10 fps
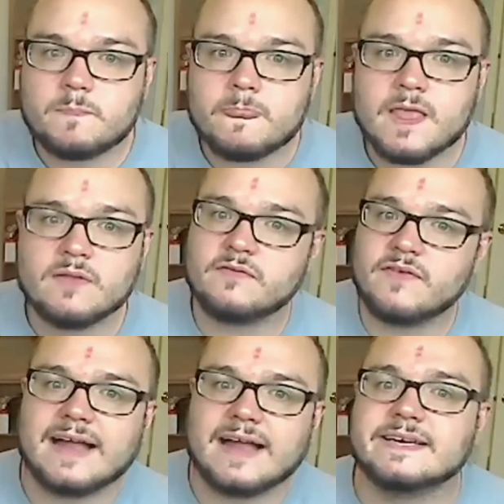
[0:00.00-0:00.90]
The
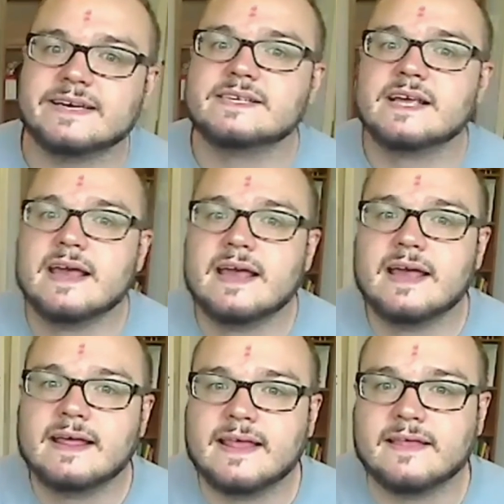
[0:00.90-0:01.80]
fact is
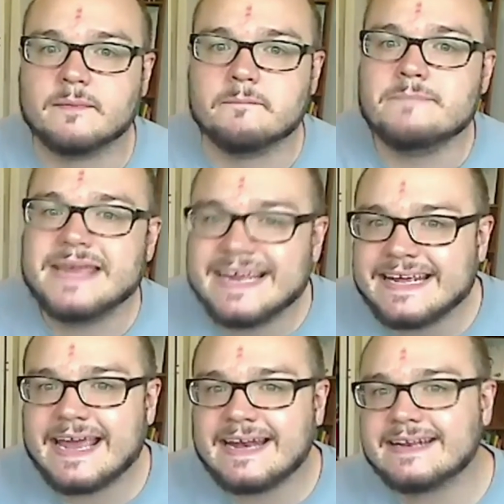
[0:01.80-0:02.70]
that the
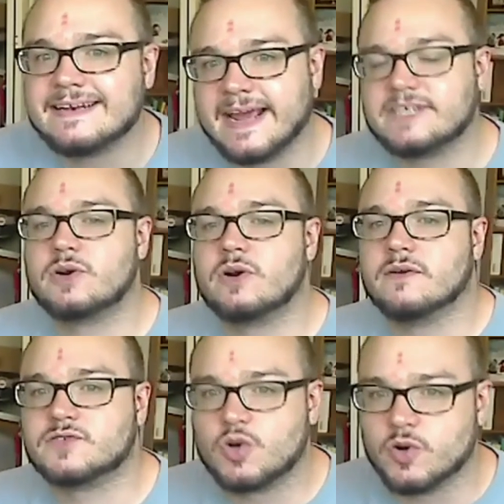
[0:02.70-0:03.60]
mediated nature of
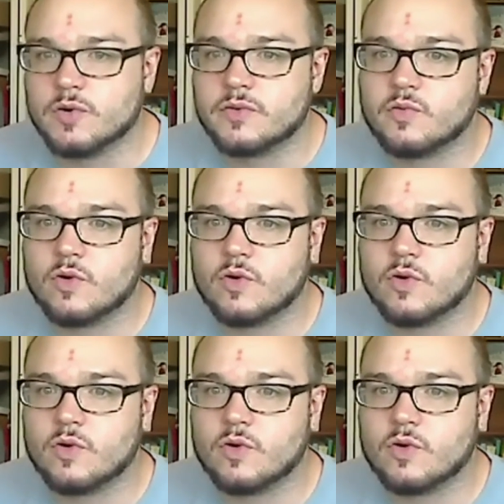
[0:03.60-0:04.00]
truth